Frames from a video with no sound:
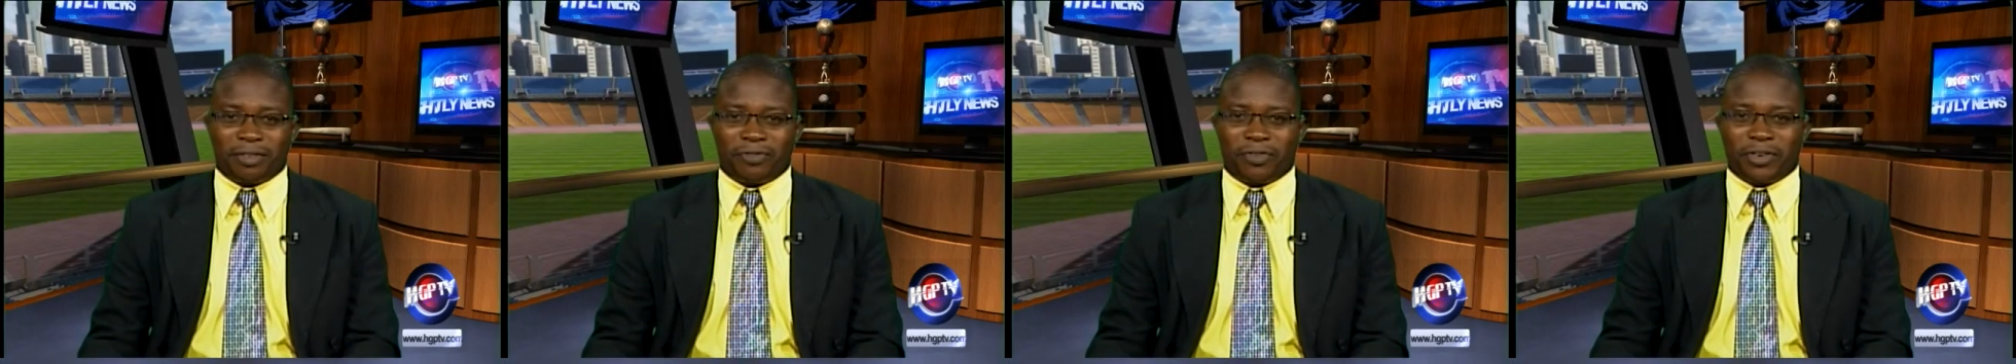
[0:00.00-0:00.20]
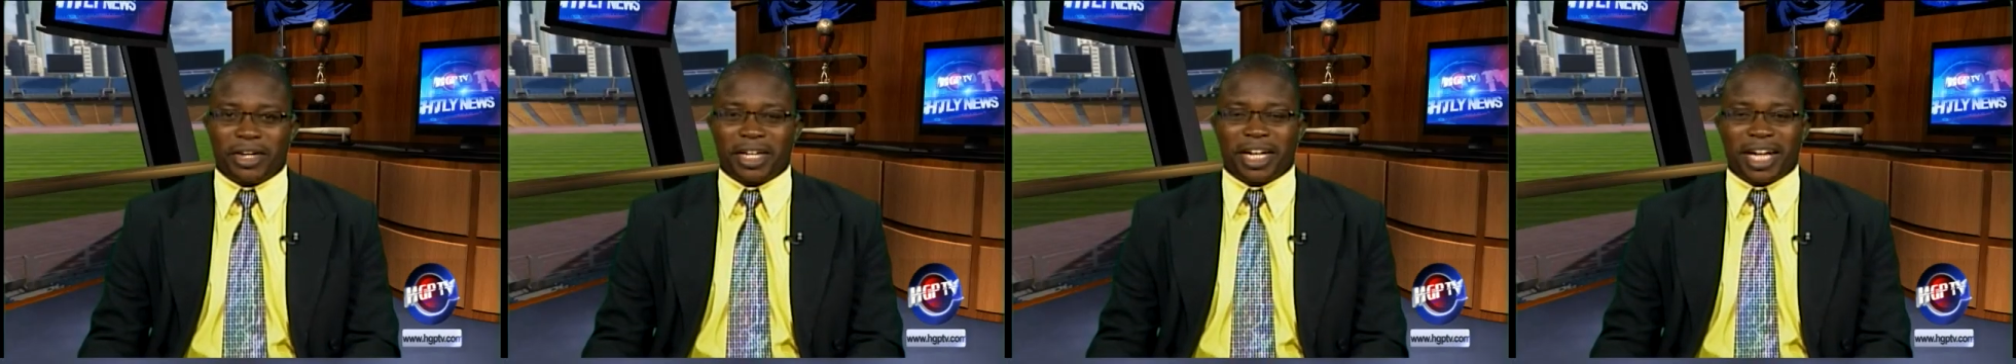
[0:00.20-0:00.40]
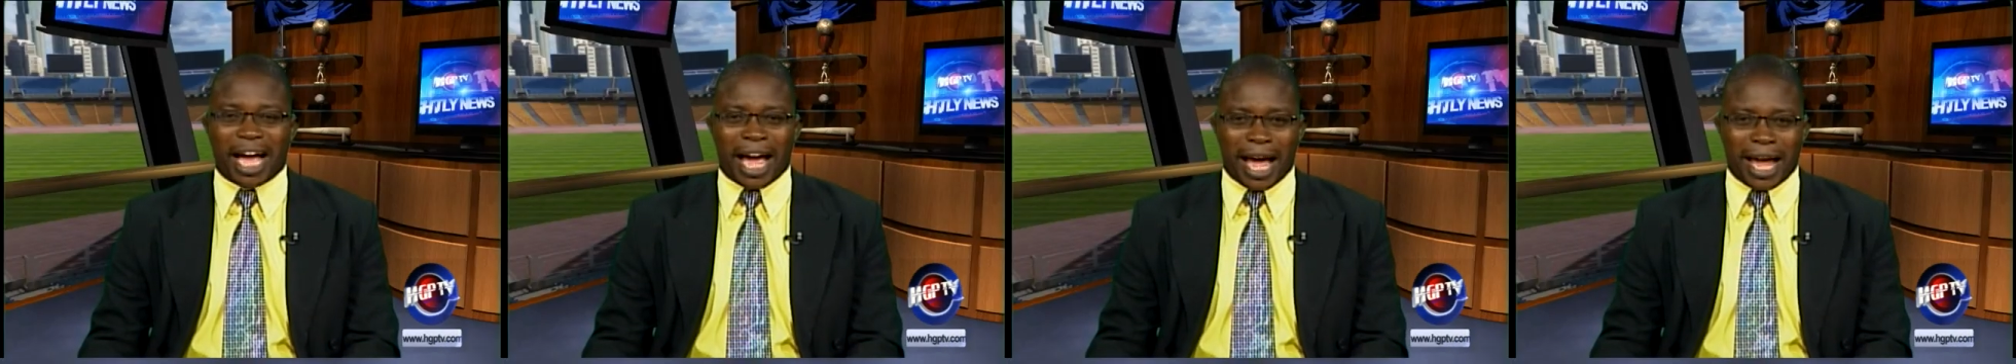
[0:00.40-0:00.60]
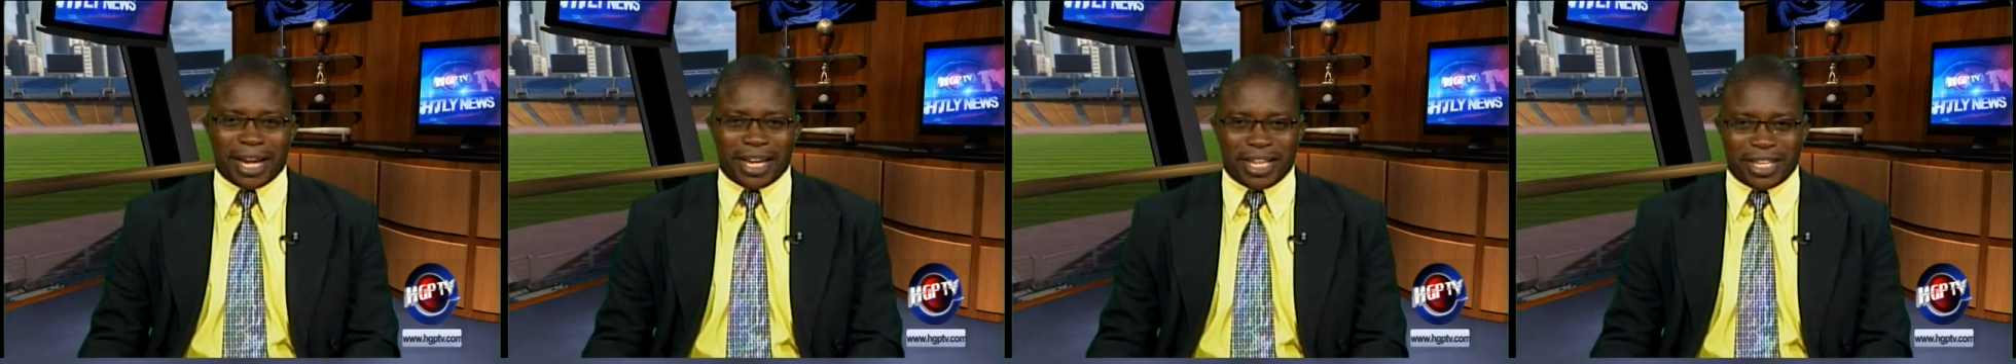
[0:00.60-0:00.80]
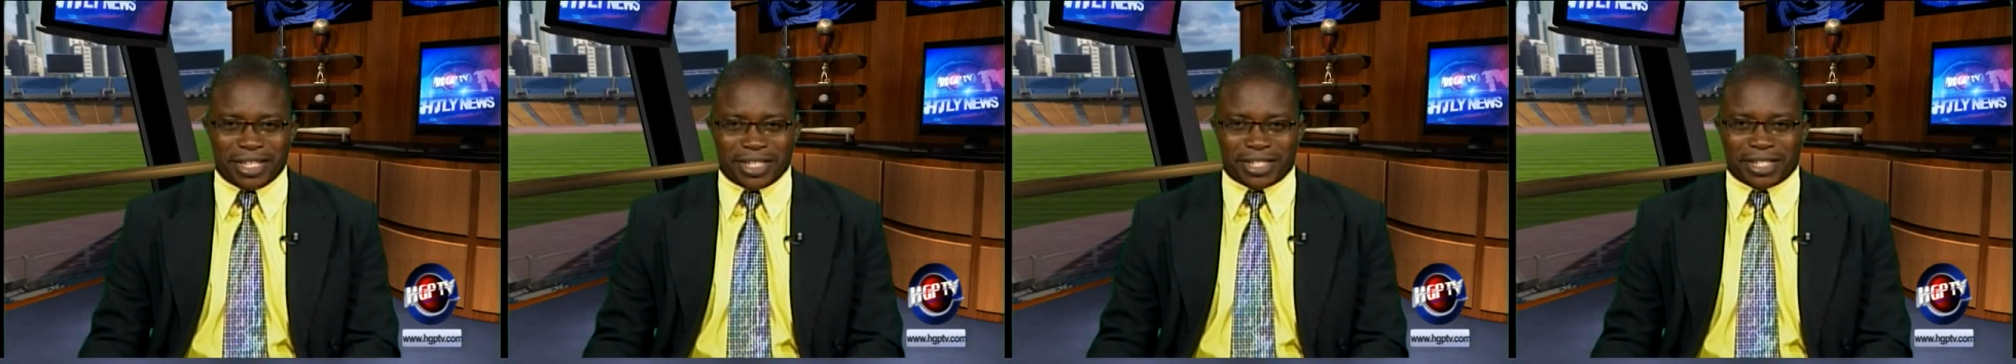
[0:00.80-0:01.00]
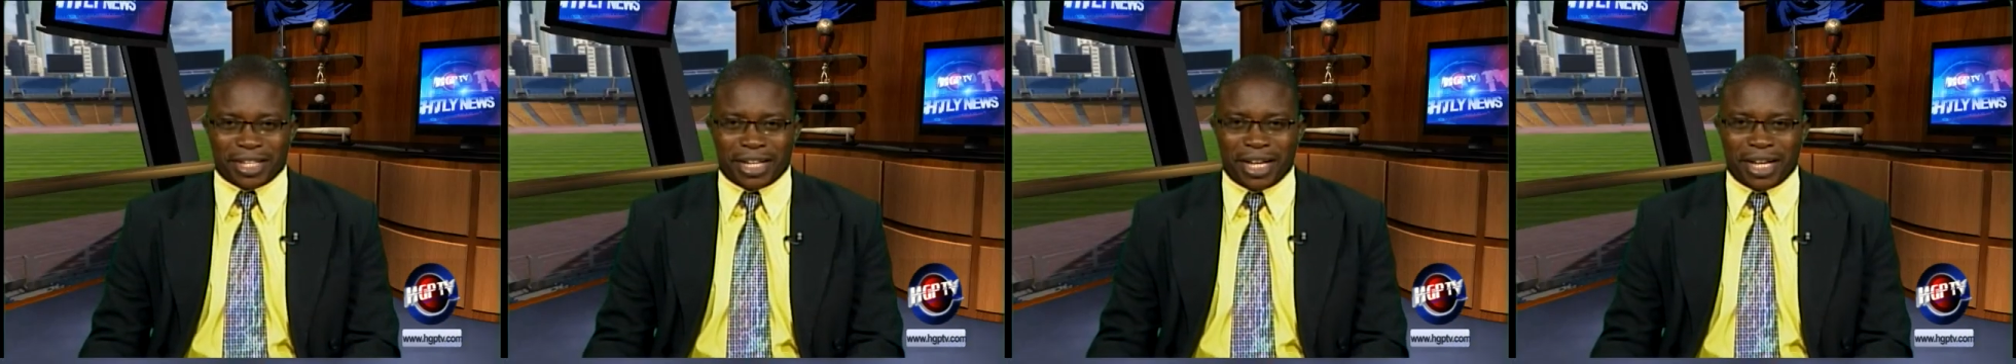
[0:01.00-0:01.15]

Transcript: for the Guyanese.